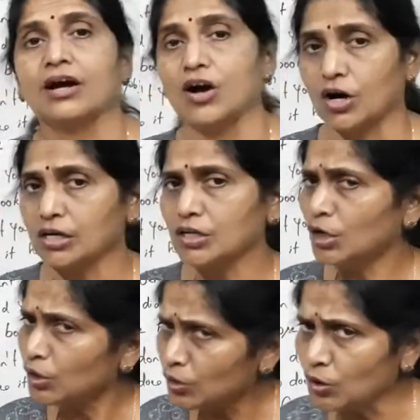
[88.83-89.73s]
or
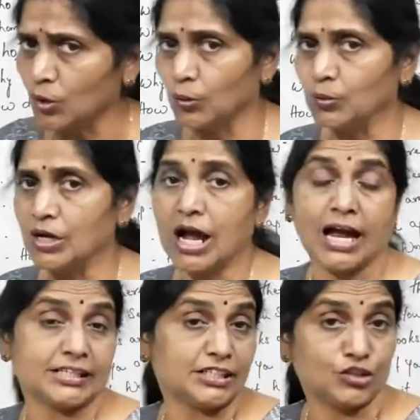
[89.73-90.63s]
no,
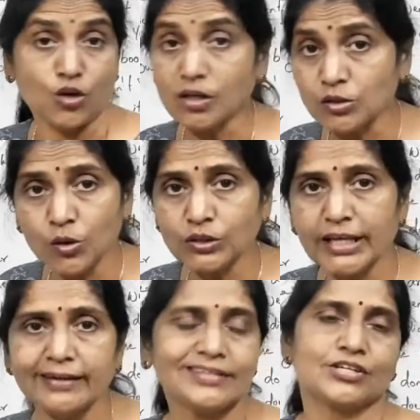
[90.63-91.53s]
I did not go
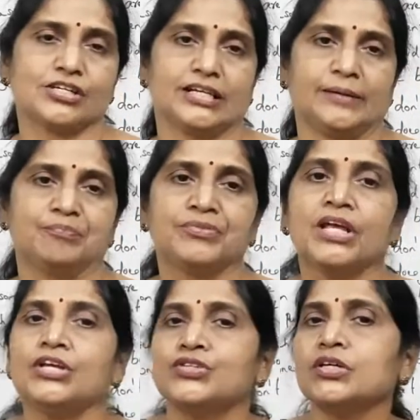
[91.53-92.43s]
there yesterday.
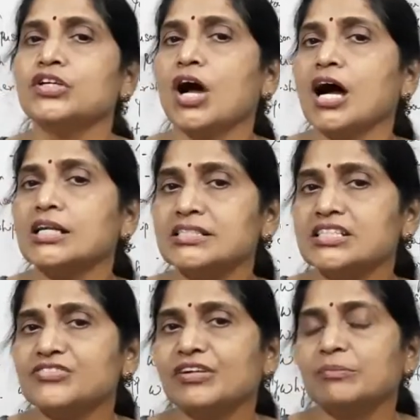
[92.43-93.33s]
So your
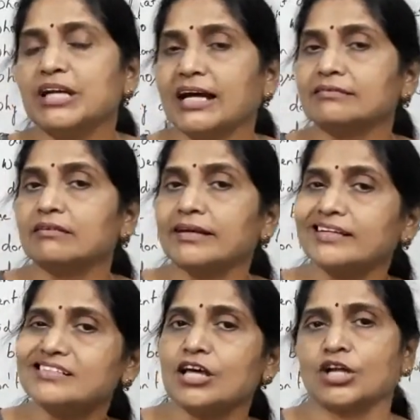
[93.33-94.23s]
answers will be either
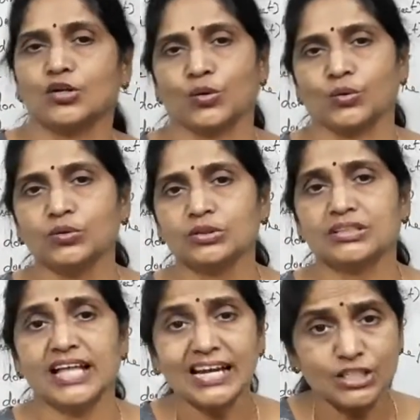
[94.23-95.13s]
yes or no.
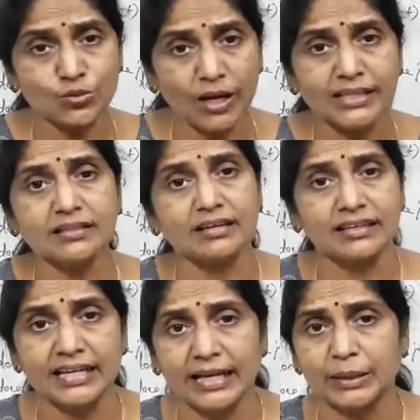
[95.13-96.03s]
That's why the
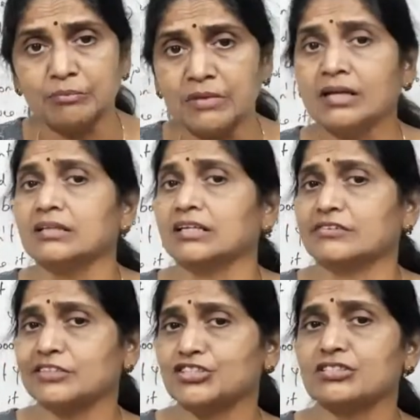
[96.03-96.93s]
name, the
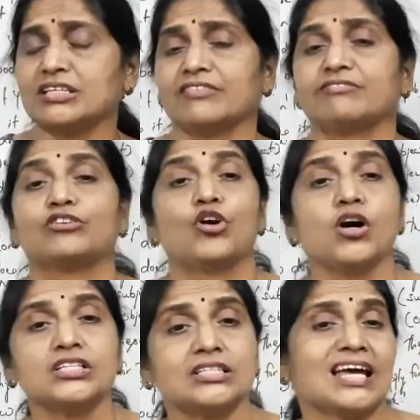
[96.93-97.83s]
questions are
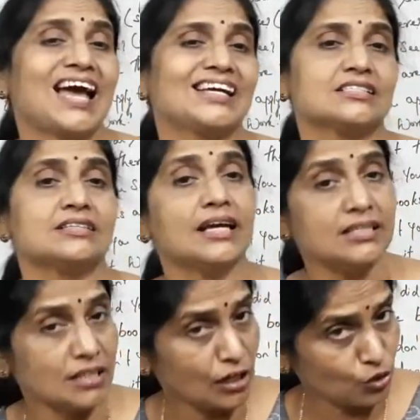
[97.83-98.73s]
got as
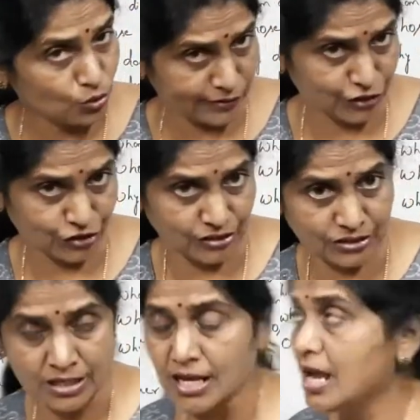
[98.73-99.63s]
yes or no
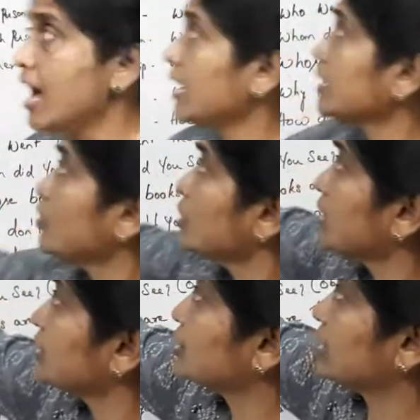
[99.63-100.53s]
questions. And now
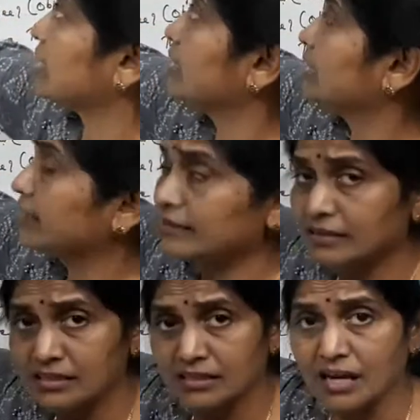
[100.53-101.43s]
let's see, in
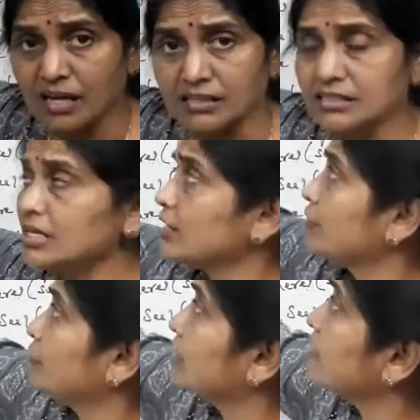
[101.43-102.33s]
this class,
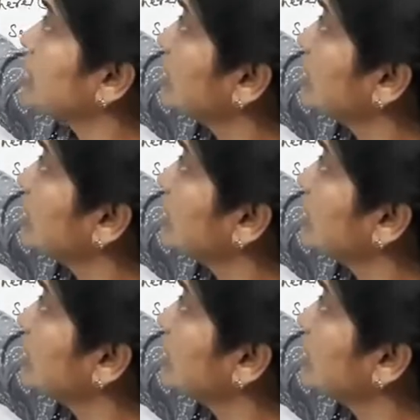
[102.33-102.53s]
we will